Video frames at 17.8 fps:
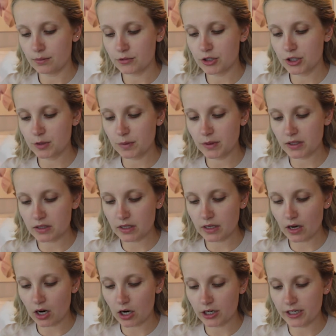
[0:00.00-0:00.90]
Just because
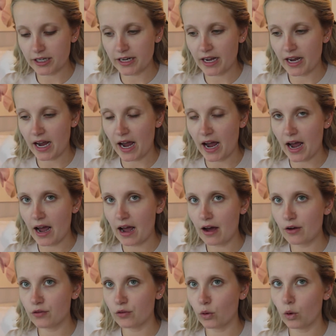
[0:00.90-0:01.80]
I already
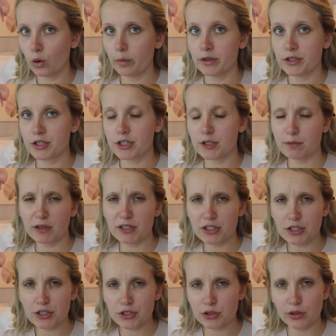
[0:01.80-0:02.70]
have a whole bunch of
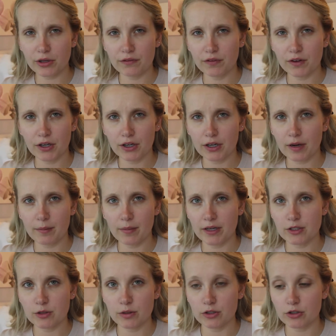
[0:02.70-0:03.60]
sponges, so I figured I
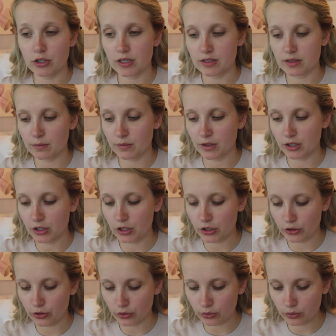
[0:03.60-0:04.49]
might as well try something
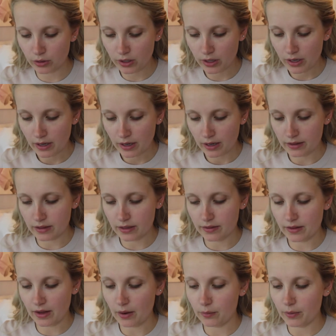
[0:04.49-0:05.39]
new, and
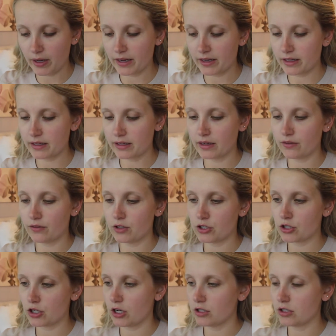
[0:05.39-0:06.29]
then that way I can give it a
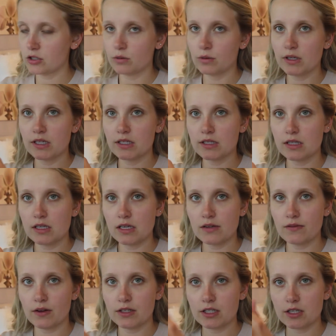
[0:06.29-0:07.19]
shot. So it is
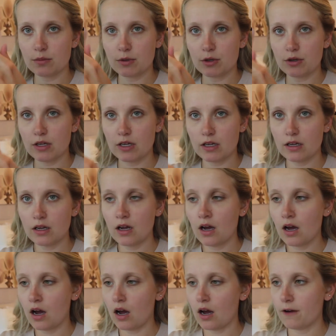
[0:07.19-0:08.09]
the Fenty Beauty
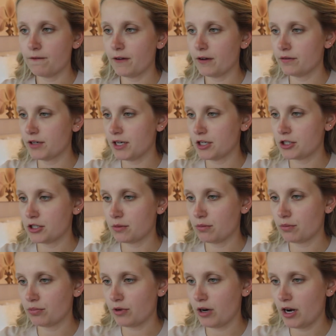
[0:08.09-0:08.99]

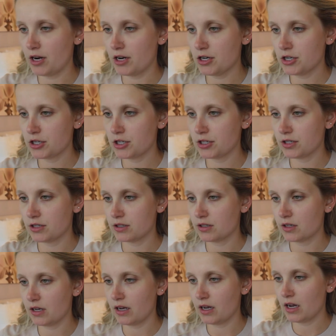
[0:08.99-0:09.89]
foundation brush.
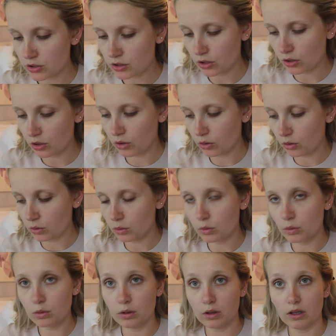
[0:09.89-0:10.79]

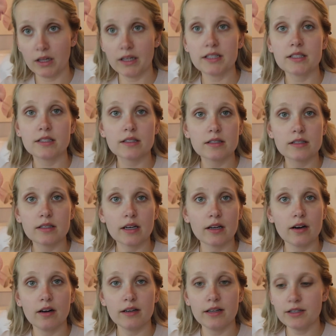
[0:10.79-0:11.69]
So let's
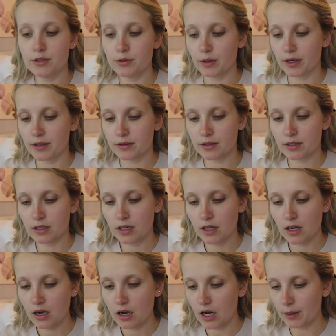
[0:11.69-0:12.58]
get on into it.
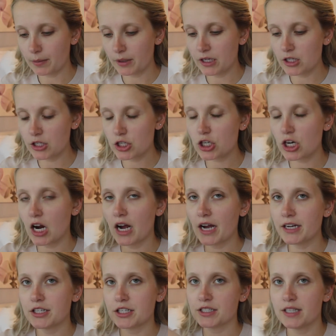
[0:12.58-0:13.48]
I'm gonna
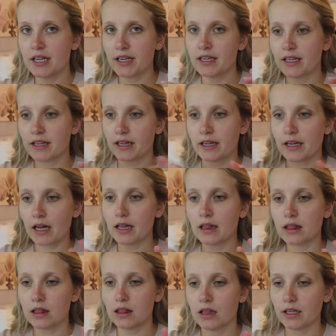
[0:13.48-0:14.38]
try just taking like a
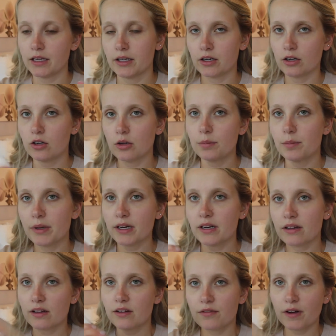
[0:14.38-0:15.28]
little bit
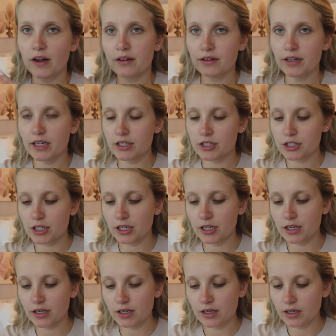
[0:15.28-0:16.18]
of the
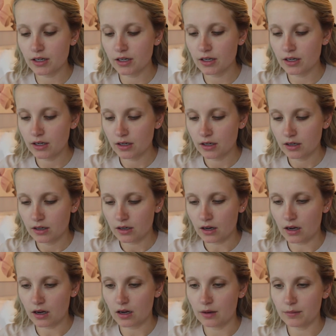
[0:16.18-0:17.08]
foundation.
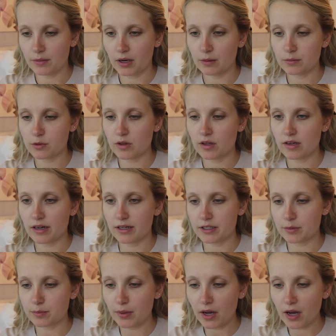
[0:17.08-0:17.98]
It comes with a
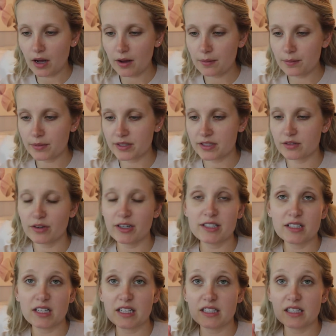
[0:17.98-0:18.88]
nice pump. It's
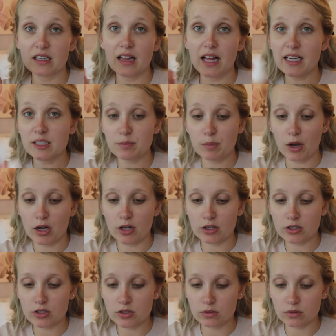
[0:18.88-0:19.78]
a glass
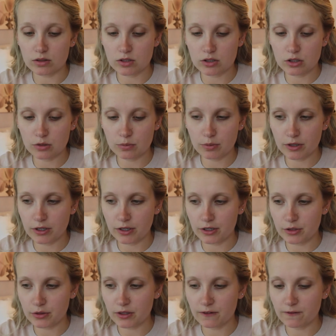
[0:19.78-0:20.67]
bottle, so it's super,
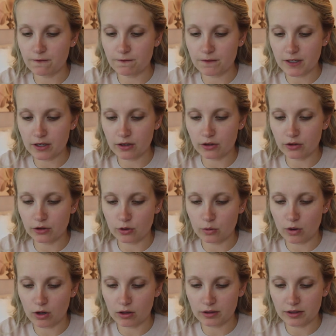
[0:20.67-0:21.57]
you can feel the
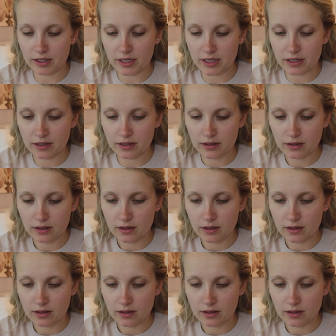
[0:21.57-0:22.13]
quality.